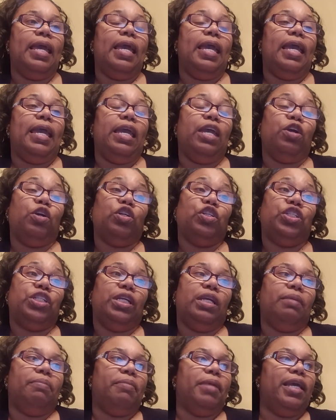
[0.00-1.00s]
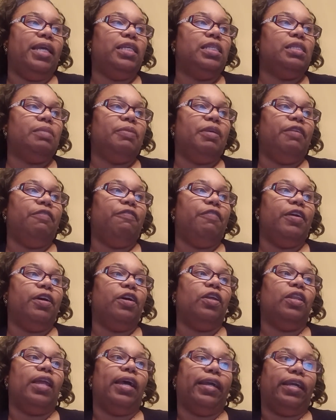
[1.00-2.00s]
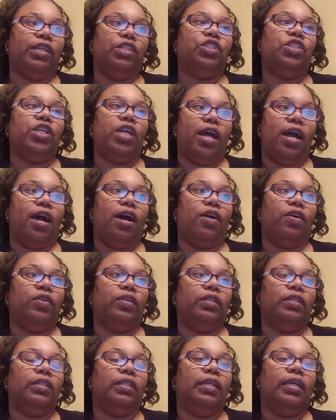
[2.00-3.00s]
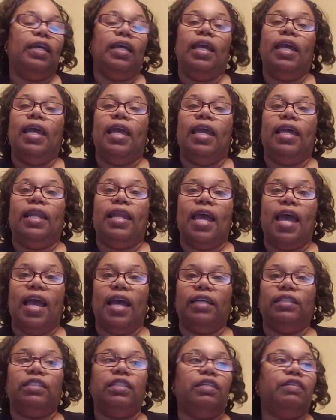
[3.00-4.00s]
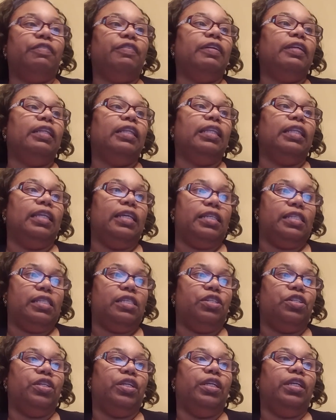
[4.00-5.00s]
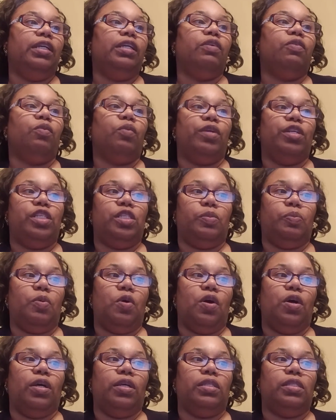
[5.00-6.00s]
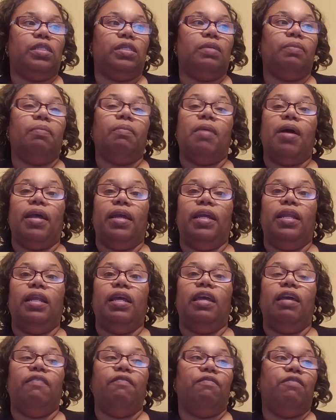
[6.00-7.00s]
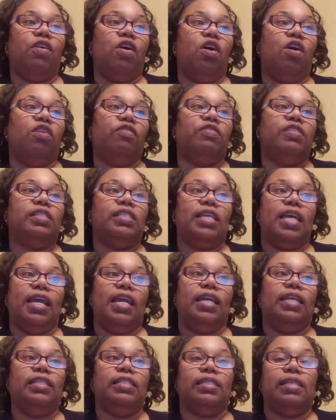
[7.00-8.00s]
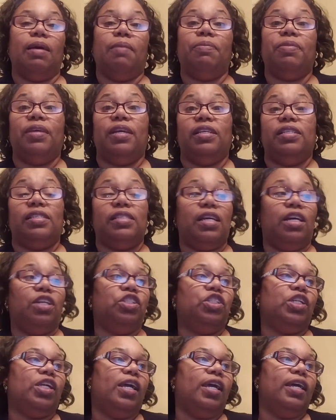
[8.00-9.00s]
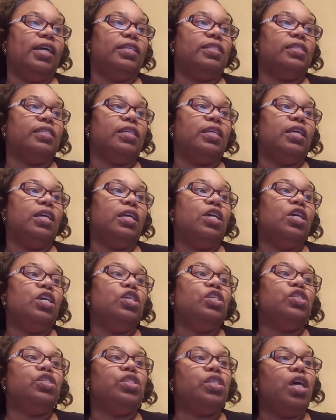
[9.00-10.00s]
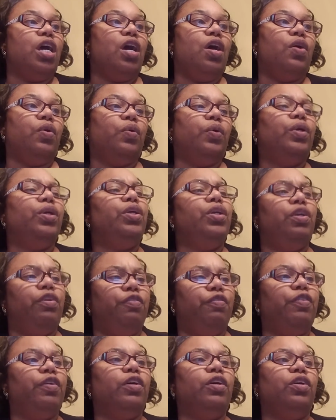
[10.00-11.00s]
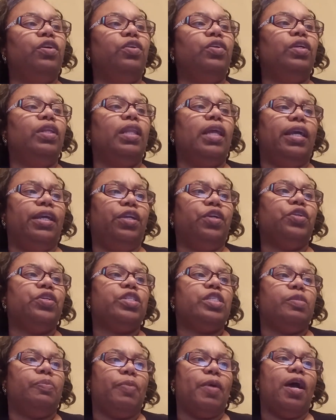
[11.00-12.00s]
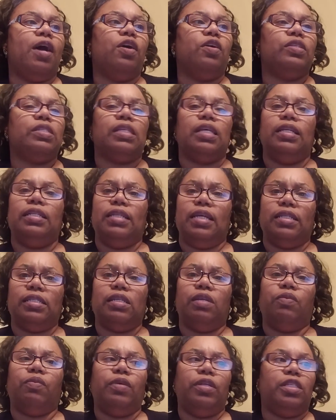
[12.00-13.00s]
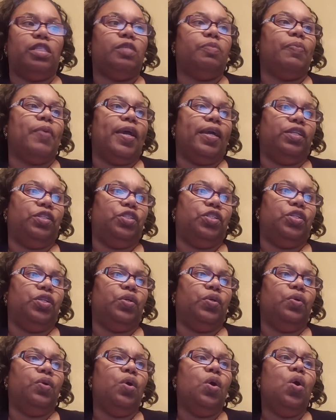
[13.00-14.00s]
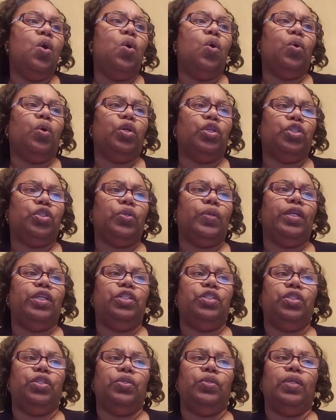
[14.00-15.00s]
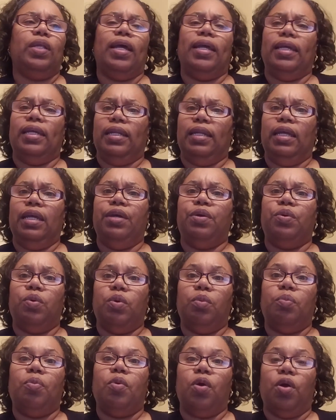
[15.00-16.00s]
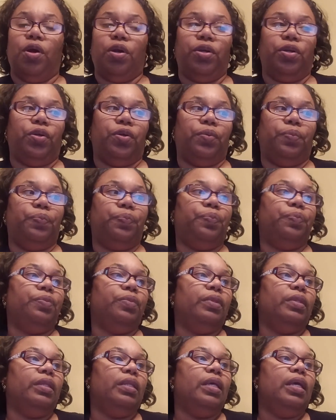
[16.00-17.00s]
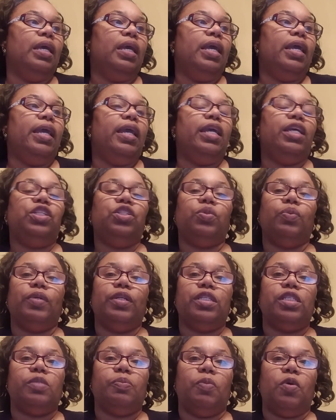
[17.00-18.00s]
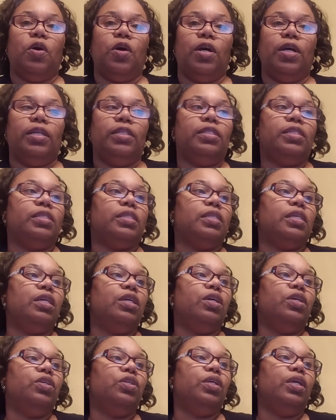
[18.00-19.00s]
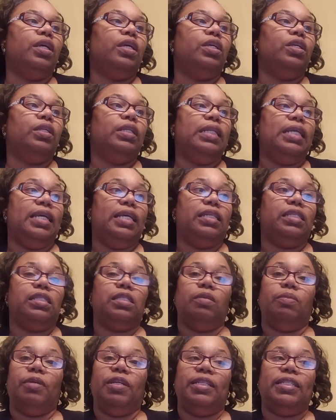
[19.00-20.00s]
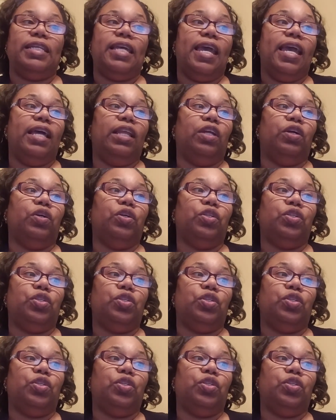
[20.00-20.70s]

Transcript: He or she makes me feel like a child." An active listening response might involve saying something such as, "So, you feel like your spouse doesn't respect you or treat you like an equal partner. Each response needs to be tailored